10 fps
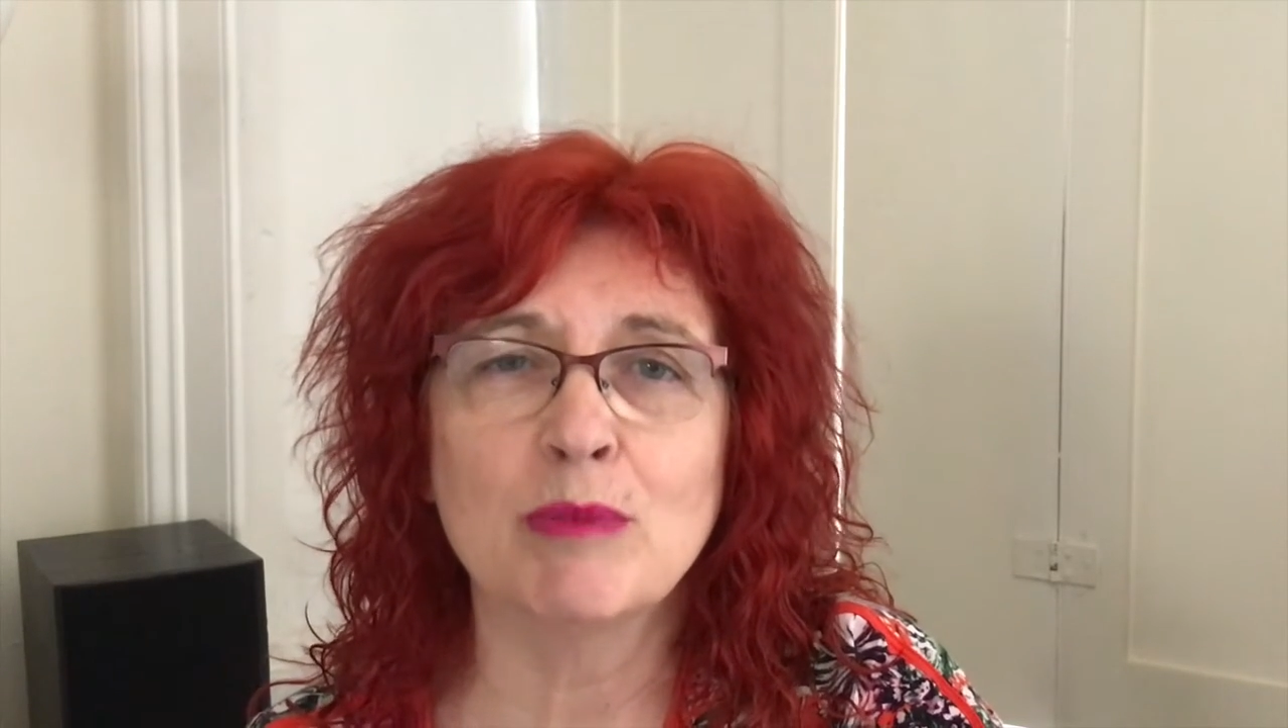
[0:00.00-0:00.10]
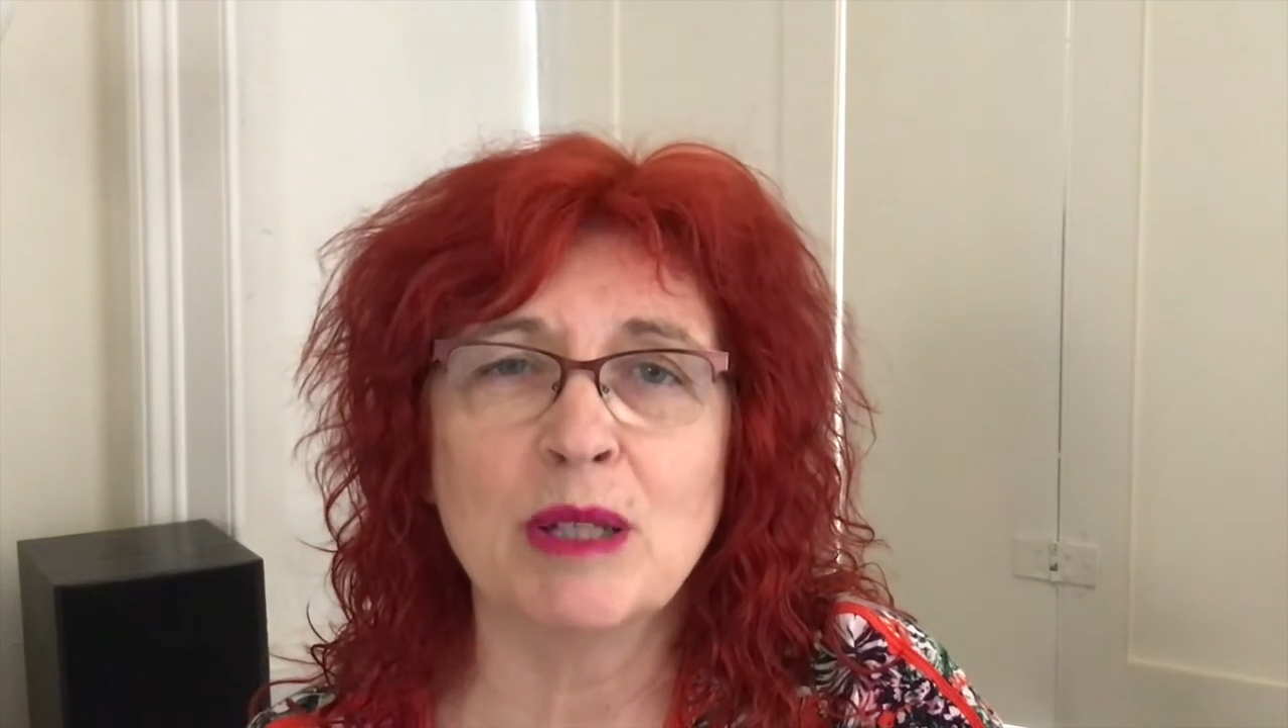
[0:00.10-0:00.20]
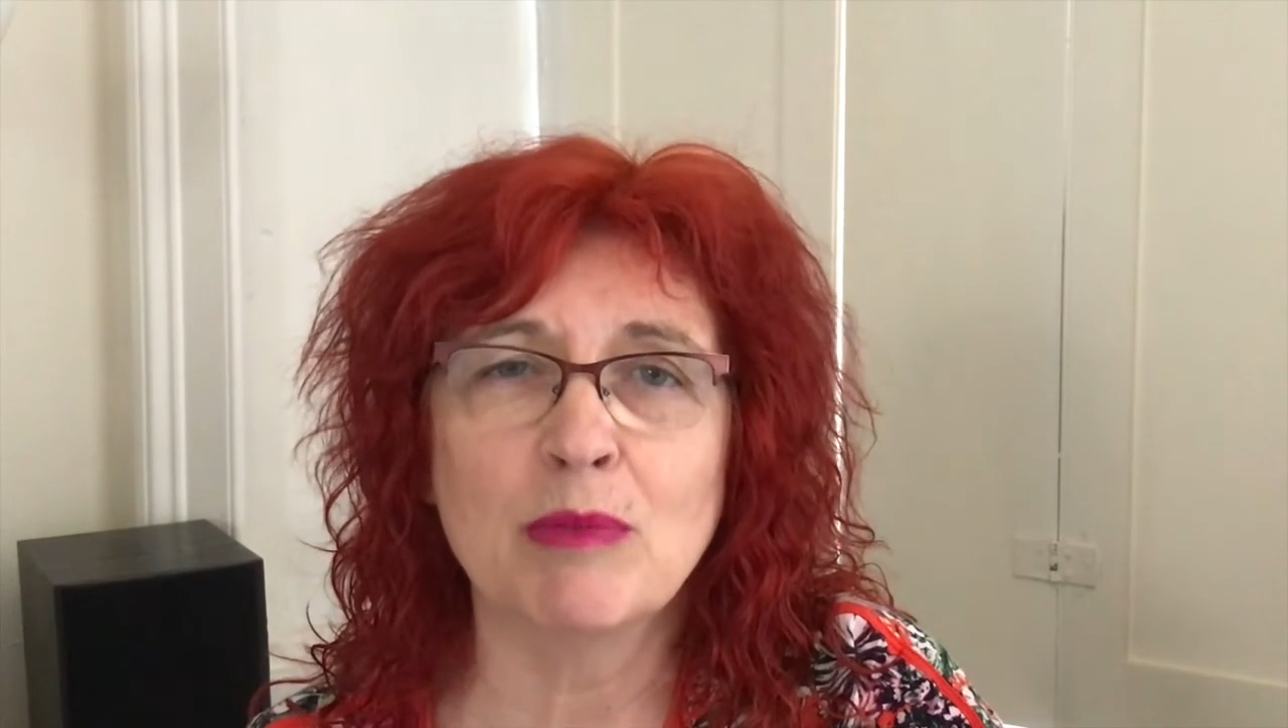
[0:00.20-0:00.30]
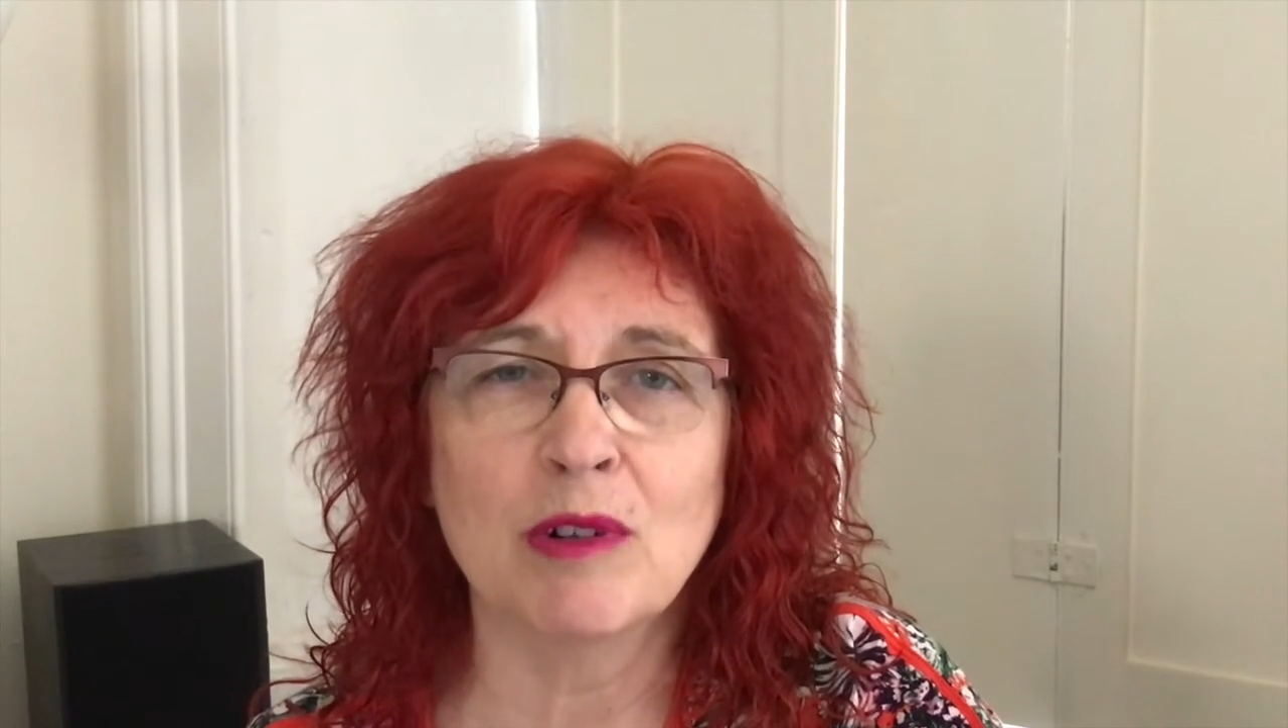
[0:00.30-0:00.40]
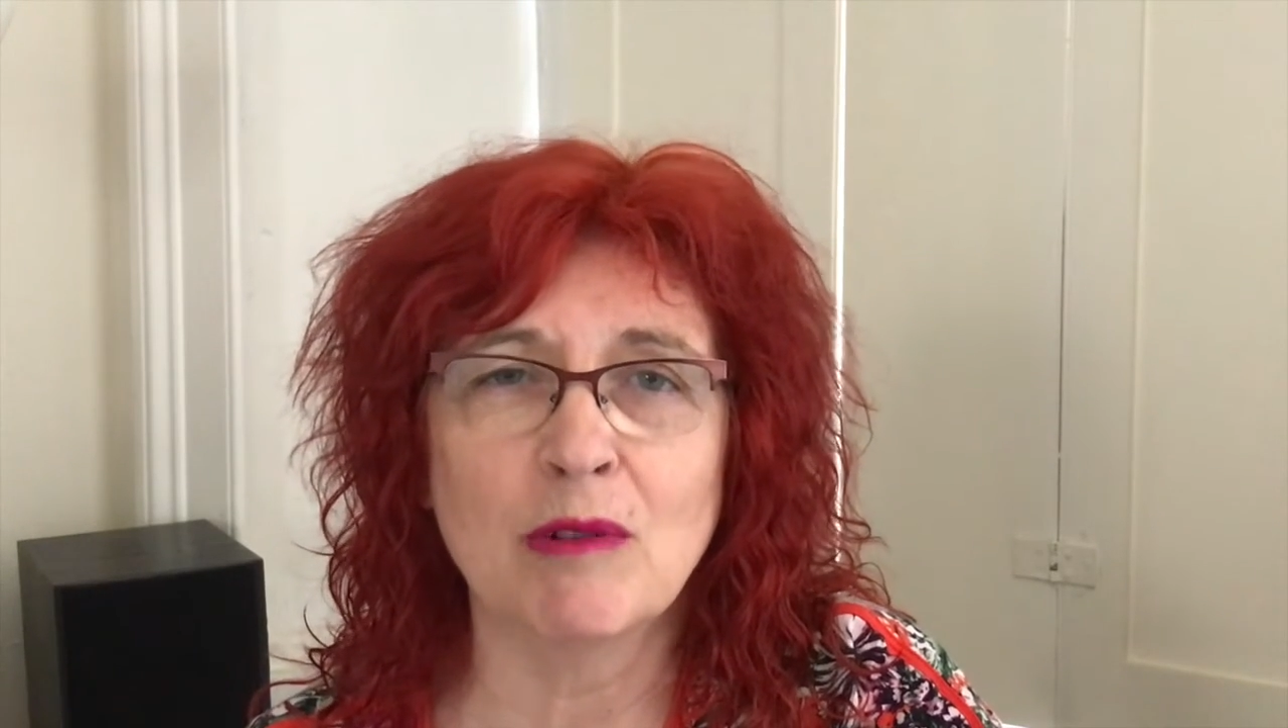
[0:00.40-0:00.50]

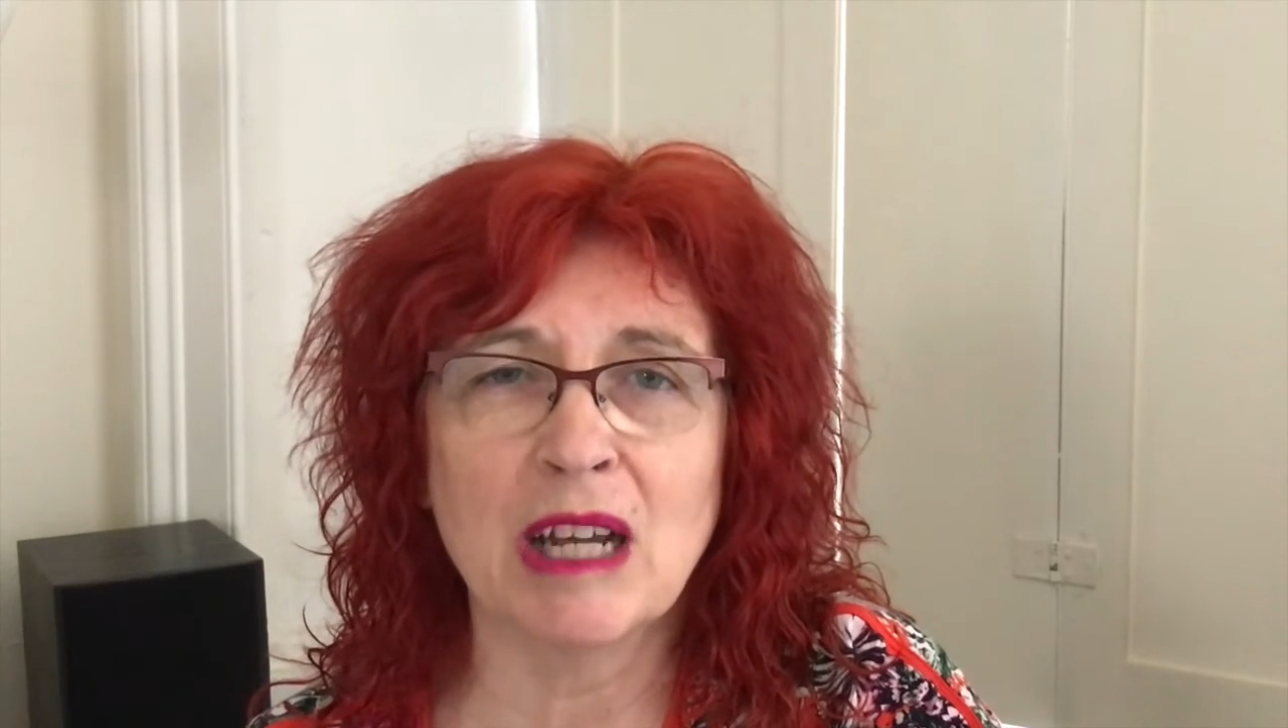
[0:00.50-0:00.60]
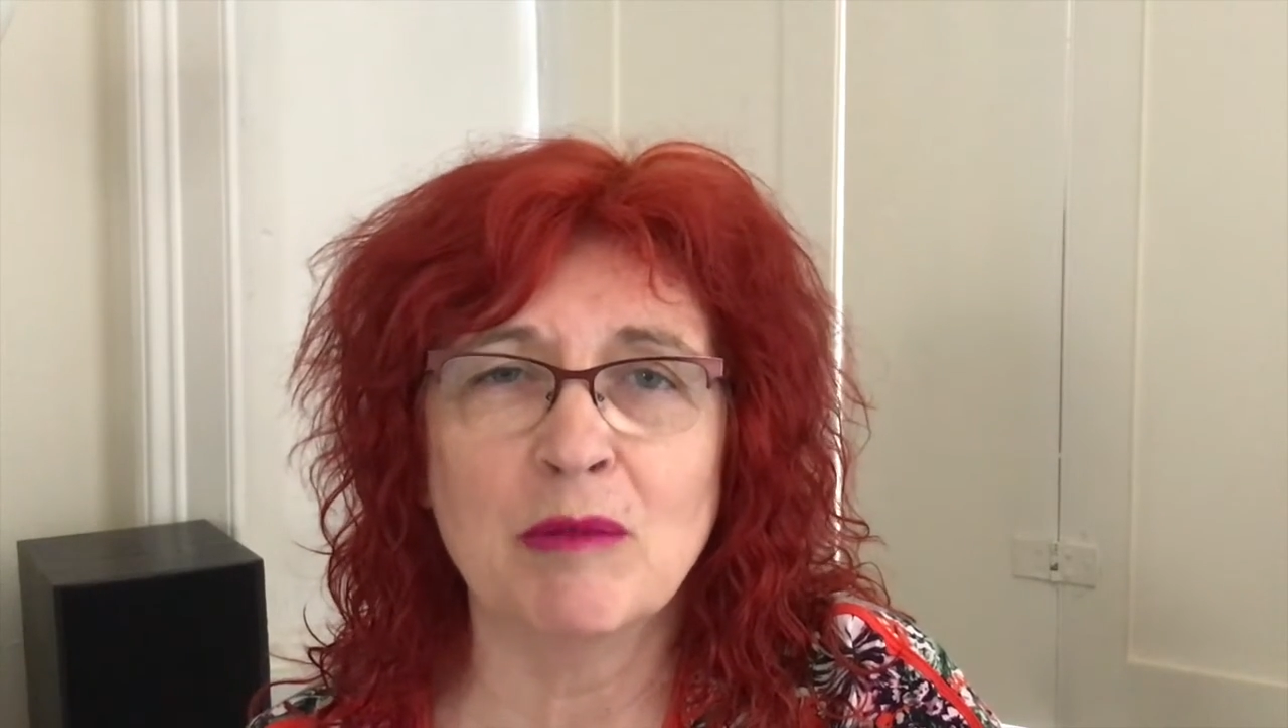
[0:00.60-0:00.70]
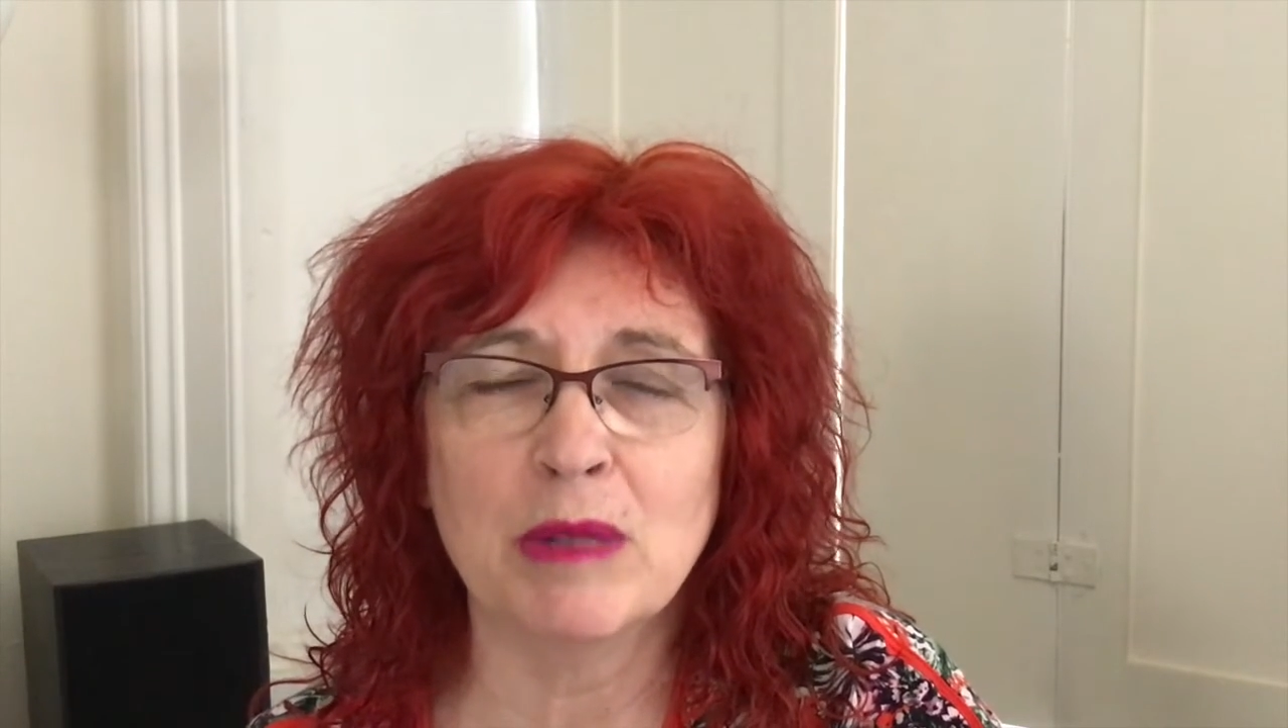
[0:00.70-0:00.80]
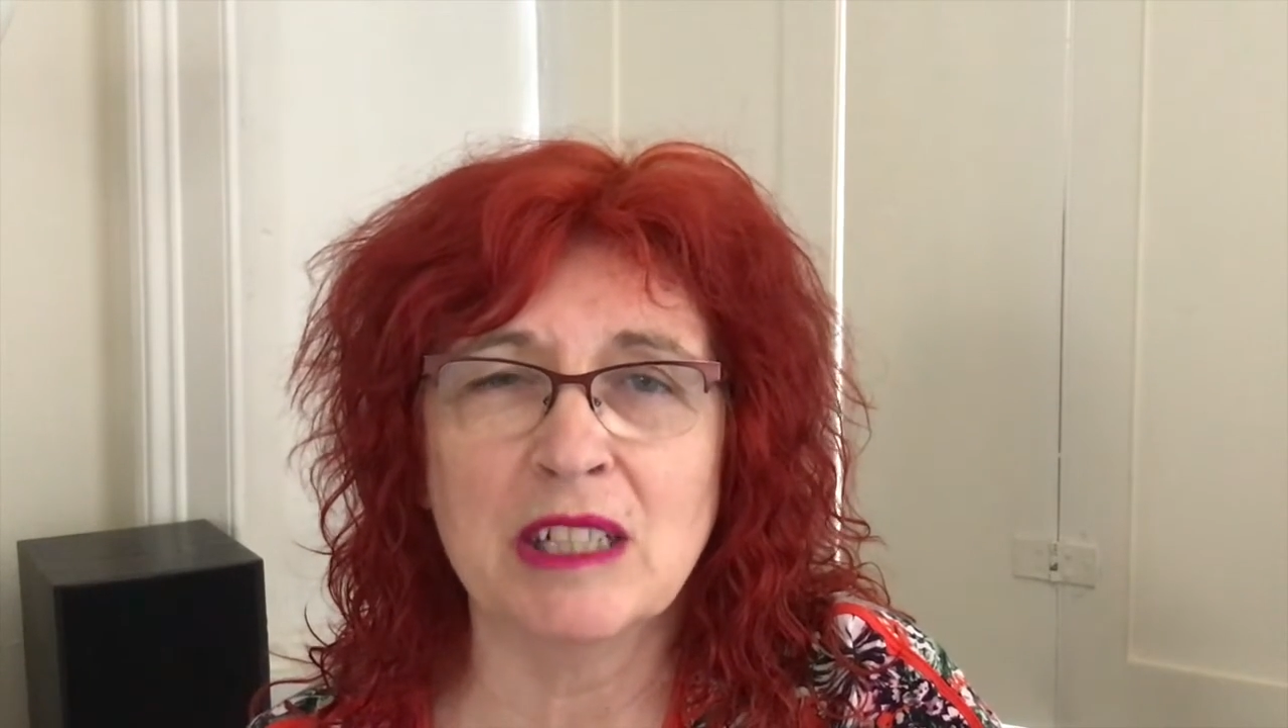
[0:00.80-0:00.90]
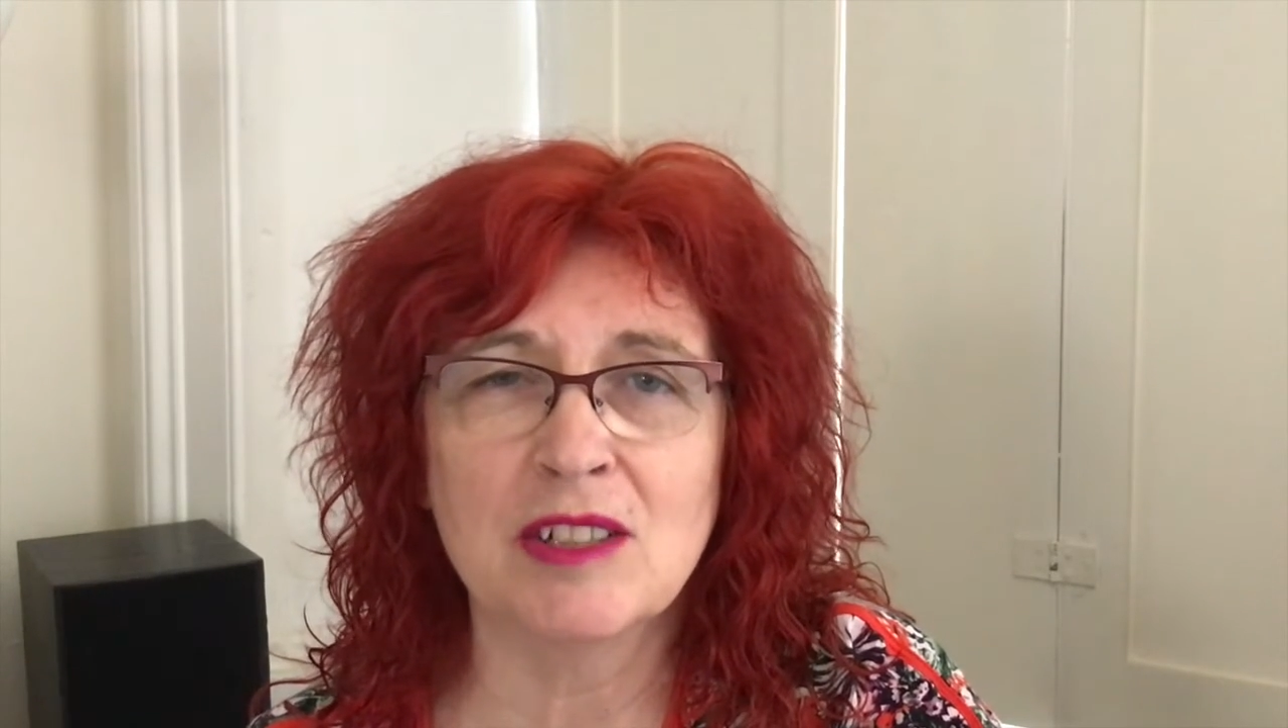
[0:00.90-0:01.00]
people
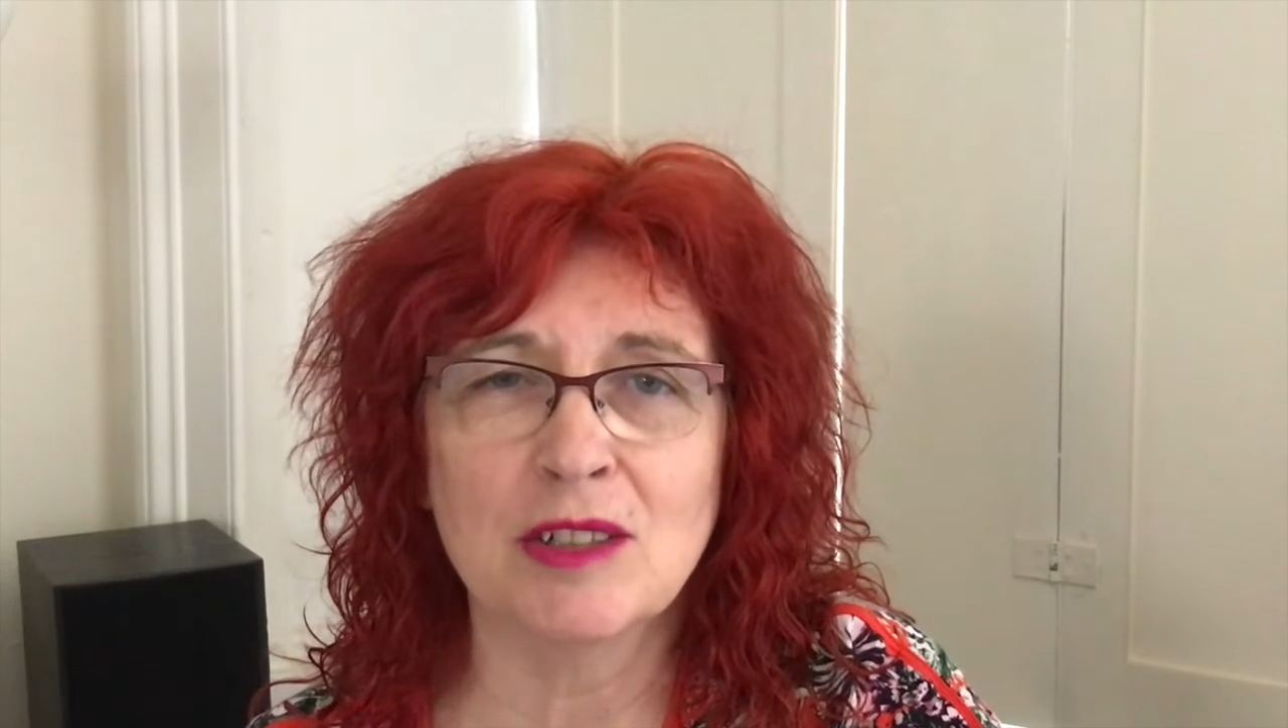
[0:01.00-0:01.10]
around me